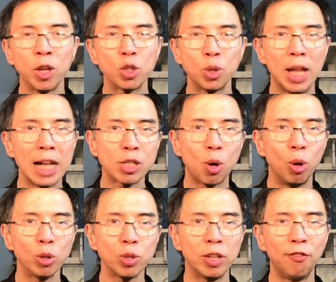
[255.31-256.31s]
So that's
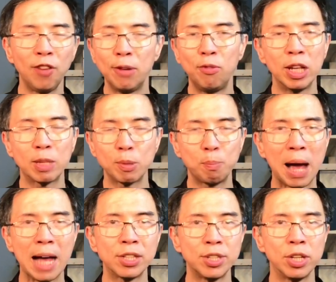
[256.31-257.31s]
also the favorite
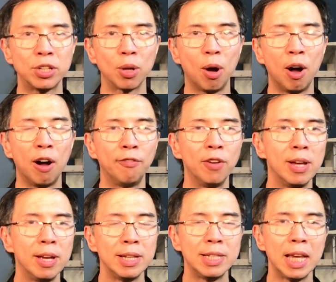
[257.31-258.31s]
passage of
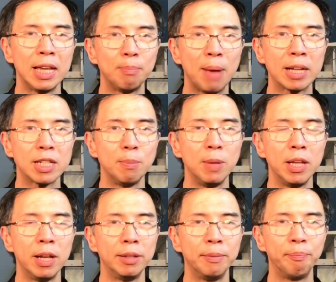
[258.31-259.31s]
St.
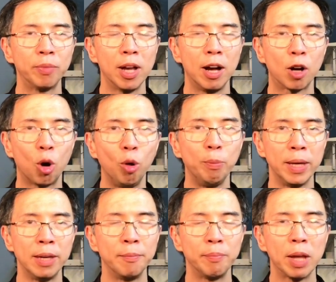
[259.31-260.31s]
Maximilian
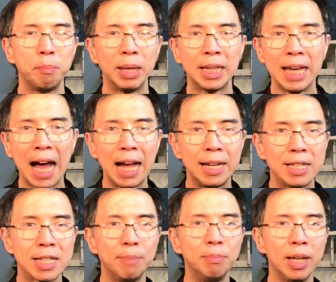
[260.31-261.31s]
Kolbe. But he added
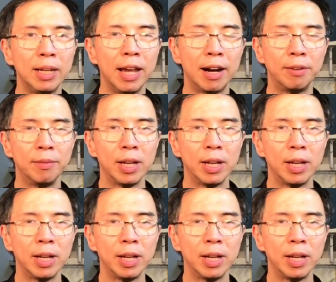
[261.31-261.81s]
something there.